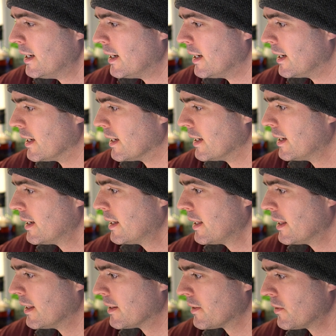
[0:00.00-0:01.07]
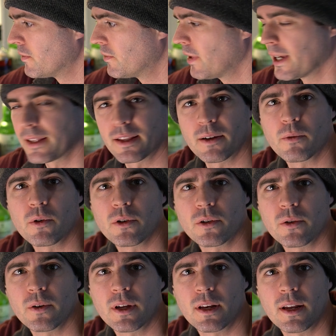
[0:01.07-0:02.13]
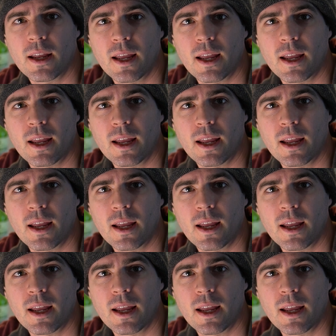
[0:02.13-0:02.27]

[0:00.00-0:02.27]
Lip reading: on this little flight that we're doing.